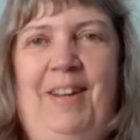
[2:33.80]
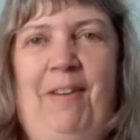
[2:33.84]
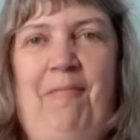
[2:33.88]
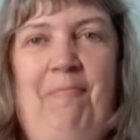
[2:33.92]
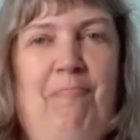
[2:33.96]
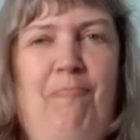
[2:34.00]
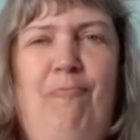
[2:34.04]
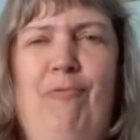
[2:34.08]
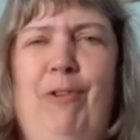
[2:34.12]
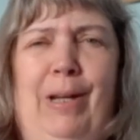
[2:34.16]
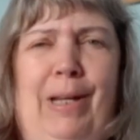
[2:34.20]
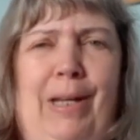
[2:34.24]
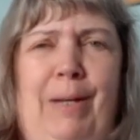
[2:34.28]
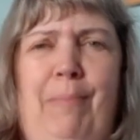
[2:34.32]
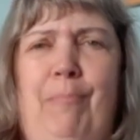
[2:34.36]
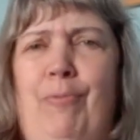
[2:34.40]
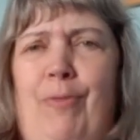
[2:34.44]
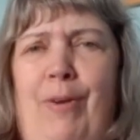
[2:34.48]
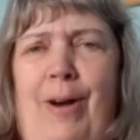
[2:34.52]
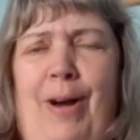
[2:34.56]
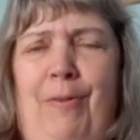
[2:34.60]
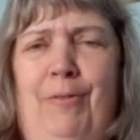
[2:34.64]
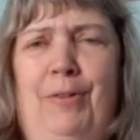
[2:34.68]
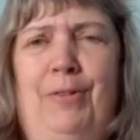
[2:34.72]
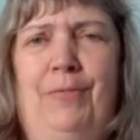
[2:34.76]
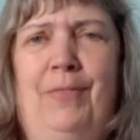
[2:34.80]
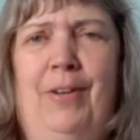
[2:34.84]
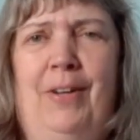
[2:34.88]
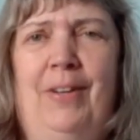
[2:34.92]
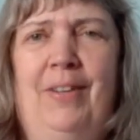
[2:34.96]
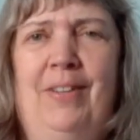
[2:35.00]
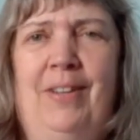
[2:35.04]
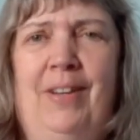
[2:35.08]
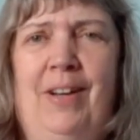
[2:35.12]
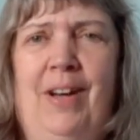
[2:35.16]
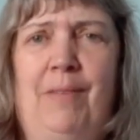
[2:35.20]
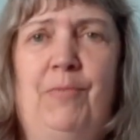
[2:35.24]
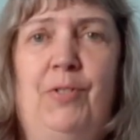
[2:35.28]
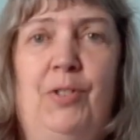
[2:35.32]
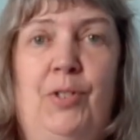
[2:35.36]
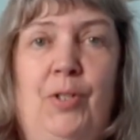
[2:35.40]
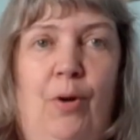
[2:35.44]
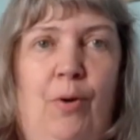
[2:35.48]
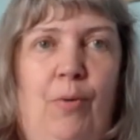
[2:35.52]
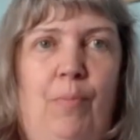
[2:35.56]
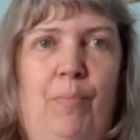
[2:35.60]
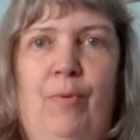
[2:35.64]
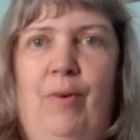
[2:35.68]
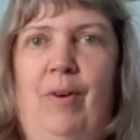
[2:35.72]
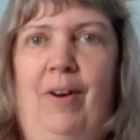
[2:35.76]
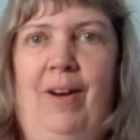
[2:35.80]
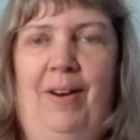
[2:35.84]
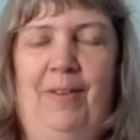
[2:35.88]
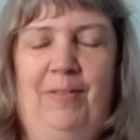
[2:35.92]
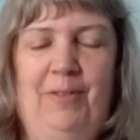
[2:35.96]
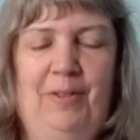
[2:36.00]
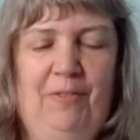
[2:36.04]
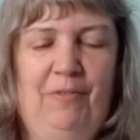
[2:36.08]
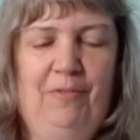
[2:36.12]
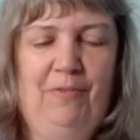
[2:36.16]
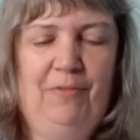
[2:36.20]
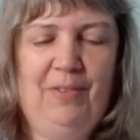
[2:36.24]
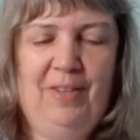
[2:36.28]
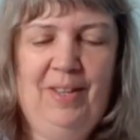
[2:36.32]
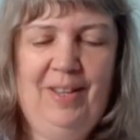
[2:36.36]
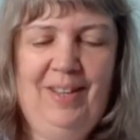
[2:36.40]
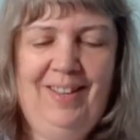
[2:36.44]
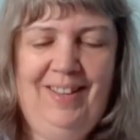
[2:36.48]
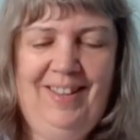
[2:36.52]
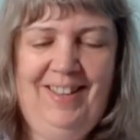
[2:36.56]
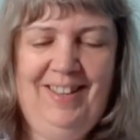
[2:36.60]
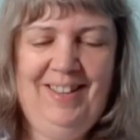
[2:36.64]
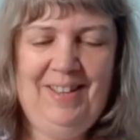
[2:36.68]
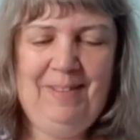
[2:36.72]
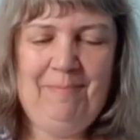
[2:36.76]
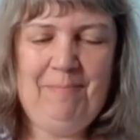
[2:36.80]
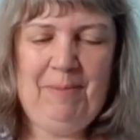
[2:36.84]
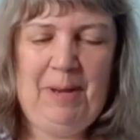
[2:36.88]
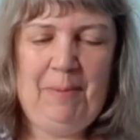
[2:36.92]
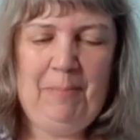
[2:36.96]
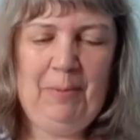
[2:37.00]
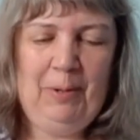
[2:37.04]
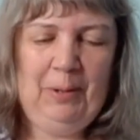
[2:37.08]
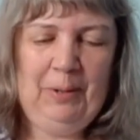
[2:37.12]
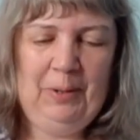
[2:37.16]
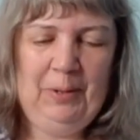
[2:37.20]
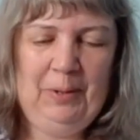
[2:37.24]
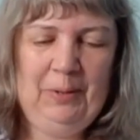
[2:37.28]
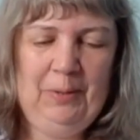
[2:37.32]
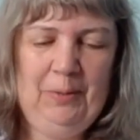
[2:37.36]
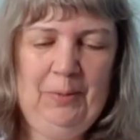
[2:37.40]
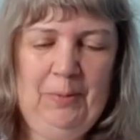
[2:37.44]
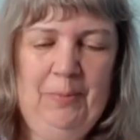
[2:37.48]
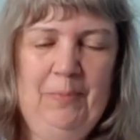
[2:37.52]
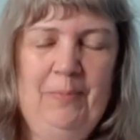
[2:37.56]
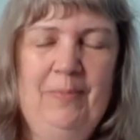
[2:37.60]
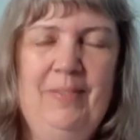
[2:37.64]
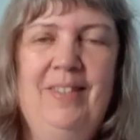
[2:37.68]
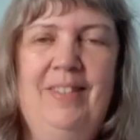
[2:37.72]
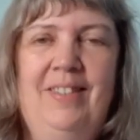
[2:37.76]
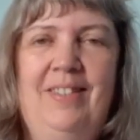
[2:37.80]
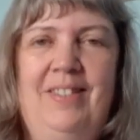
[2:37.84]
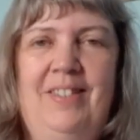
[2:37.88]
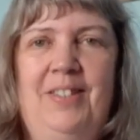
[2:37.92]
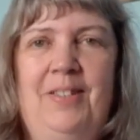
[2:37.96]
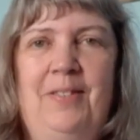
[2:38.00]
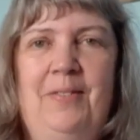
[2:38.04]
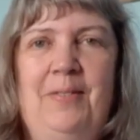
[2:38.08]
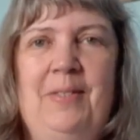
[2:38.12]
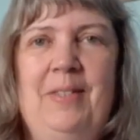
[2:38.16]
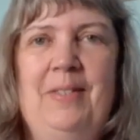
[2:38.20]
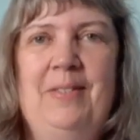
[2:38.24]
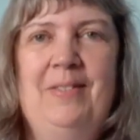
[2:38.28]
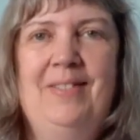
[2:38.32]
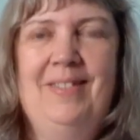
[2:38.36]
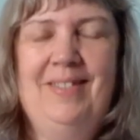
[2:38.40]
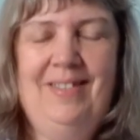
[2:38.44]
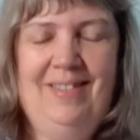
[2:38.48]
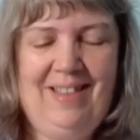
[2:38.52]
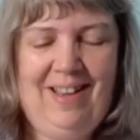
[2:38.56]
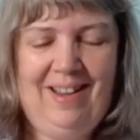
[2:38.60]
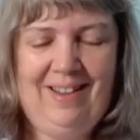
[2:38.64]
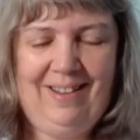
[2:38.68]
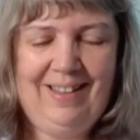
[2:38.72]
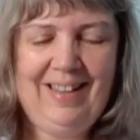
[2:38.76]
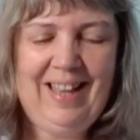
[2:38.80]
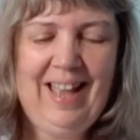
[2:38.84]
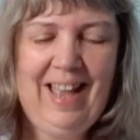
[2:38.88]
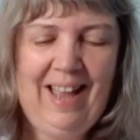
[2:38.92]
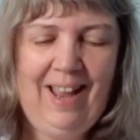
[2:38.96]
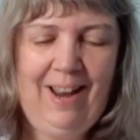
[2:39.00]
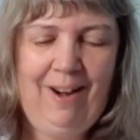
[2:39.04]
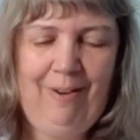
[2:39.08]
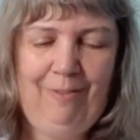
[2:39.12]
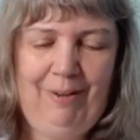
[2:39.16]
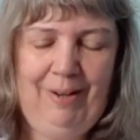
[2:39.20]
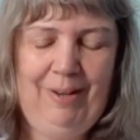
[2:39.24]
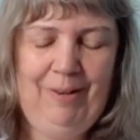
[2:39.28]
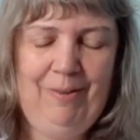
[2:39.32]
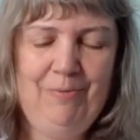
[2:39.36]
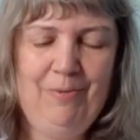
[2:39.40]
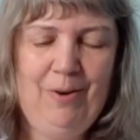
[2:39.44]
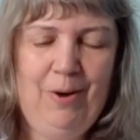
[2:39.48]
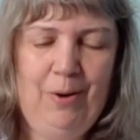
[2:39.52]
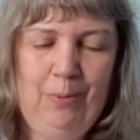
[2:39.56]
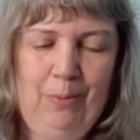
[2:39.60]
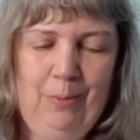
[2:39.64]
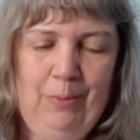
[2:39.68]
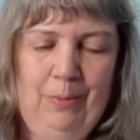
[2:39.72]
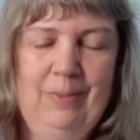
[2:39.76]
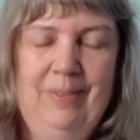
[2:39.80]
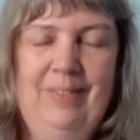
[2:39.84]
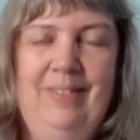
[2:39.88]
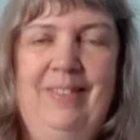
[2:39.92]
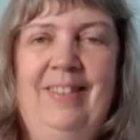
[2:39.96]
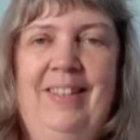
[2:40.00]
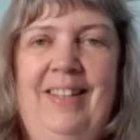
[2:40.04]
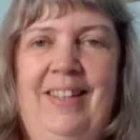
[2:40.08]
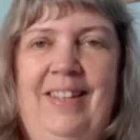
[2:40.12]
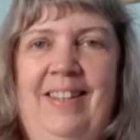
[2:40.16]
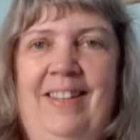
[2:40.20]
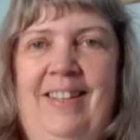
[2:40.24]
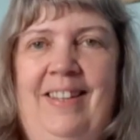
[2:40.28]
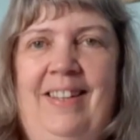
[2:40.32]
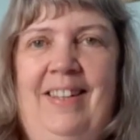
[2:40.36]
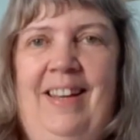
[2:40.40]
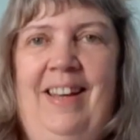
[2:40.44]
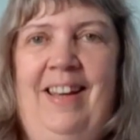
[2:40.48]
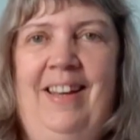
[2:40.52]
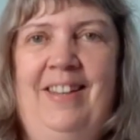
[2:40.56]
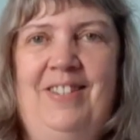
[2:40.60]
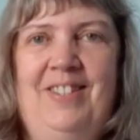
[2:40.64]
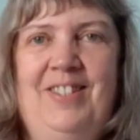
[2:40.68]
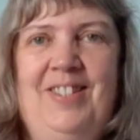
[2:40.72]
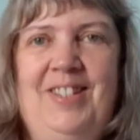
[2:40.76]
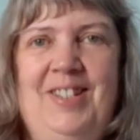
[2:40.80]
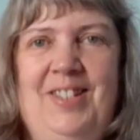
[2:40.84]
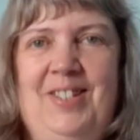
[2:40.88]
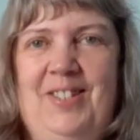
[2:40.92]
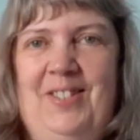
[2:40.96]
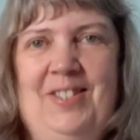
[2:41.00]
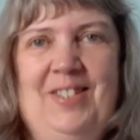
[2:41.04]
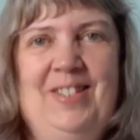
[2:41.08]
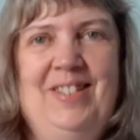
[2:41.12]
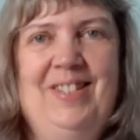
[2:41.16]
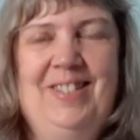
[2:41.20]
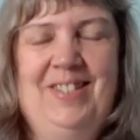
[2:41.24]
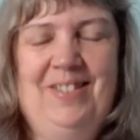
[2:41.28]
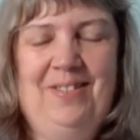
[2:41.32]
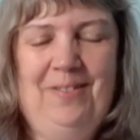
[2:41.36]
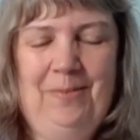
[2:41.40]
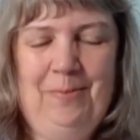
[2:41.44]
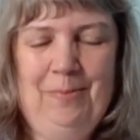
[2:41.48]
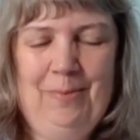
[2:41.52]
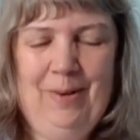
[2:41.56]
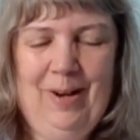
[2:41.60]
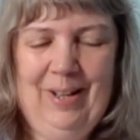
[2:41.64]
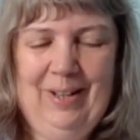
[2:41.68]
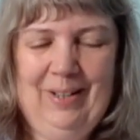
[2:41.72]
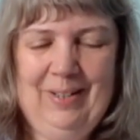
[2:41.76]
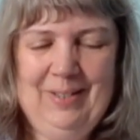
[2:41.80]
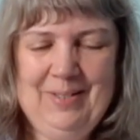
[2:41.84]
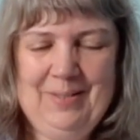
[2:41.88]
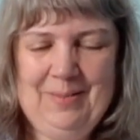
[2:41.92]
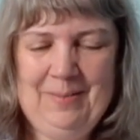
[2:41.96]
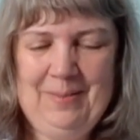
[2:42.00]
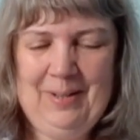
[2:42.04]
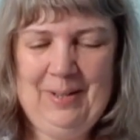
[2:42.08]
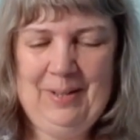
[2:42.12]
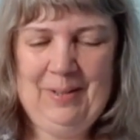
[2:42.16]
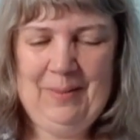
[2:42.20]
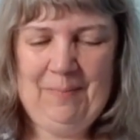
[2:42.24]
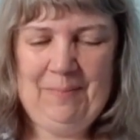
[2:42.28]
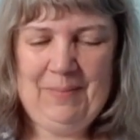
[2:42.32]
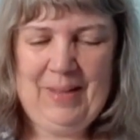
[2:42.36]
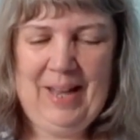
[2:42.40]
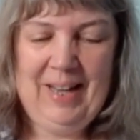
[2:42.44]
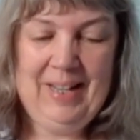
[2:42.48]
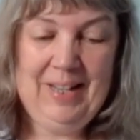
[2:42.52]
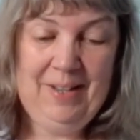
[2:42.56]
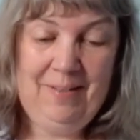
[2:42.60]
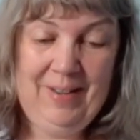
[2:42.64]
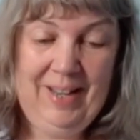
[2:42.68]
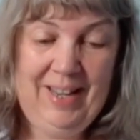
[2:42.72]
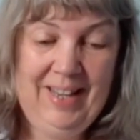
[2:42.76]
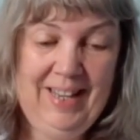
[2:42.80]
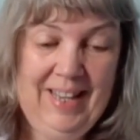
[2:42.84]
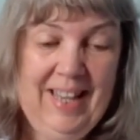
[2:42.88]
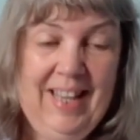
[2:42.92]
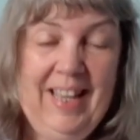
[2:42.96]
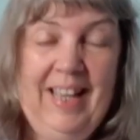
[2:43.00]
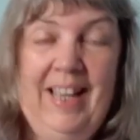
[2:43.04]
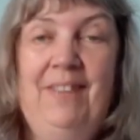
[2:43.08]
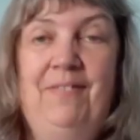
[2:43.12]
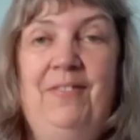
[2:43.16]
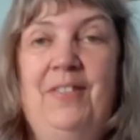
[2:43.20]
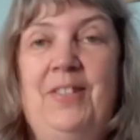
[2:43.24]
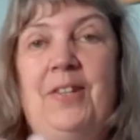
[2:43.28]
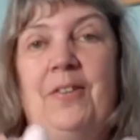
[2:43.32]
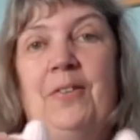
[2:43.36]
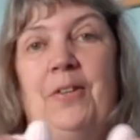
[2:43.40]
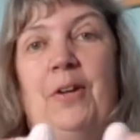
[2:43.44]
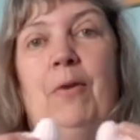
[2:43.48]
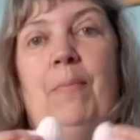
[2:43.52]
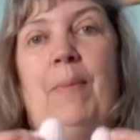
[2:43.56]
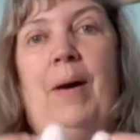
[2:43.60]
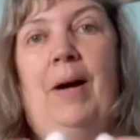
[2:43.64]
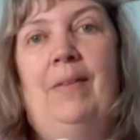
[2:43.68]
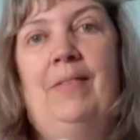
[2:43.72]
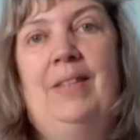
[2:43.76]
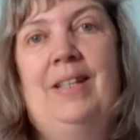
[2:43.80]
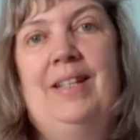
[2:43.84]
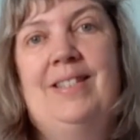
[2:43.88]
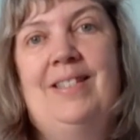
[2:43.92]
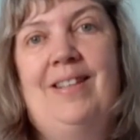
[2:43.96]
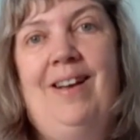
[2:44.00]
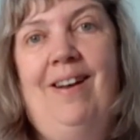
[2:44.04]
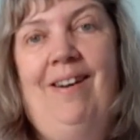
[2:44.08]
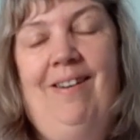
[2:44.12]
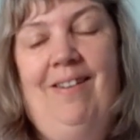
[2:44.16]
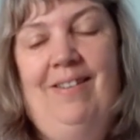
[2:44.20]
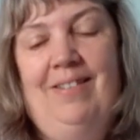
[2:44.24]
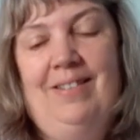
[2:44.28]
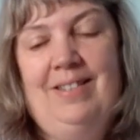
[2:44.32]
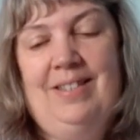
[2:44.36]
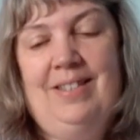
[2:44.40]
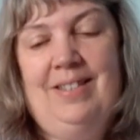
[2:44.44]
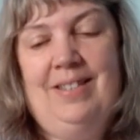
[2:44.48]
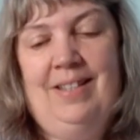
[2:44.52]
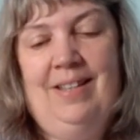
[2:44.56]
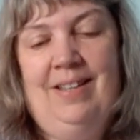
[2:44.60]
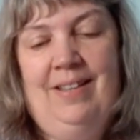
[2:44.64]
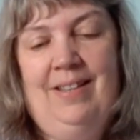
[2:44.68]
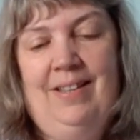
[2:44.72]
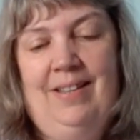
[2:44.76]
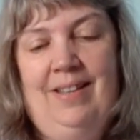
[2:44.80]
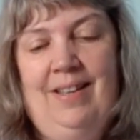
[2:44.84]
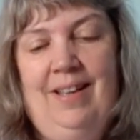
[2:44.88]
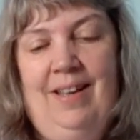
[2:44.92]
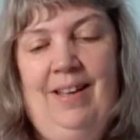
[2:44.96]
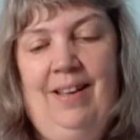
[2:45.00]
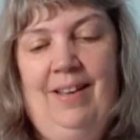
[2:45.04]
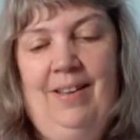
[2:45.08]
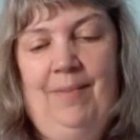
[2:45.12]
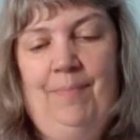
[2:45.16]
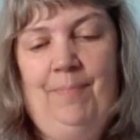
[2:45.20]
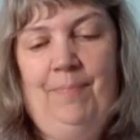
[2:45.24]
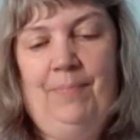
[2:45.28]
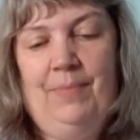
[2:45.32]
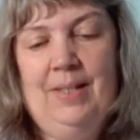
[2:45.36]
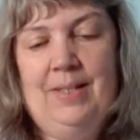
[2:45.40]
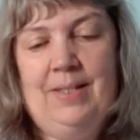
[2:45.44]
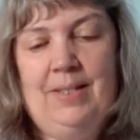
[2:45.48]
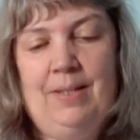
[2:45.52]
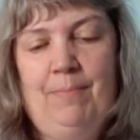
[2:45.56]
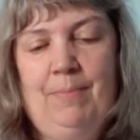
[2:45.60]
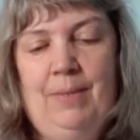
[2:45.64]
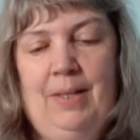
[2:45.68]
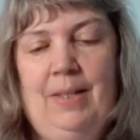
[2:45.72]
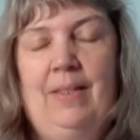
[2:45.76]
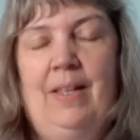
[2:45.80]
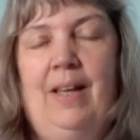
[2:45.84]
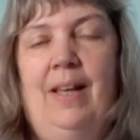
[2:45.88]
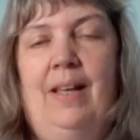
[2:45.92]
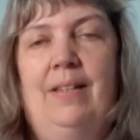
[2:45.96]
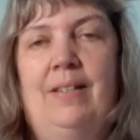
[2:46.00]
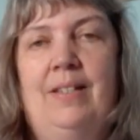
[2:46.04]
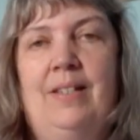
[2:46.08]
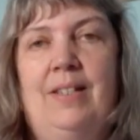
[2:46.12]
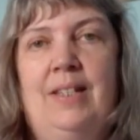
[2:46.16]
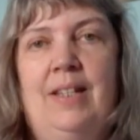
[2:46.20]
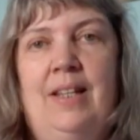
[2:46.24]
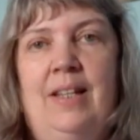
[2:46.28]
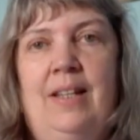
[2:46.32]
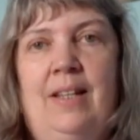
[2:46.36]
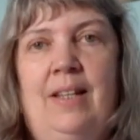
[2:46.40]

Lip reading: I'm really proud of her. I'm so proud of people who do that caring role, and she does it so well as well. Anyway, if you don't know about these hearts, they're something that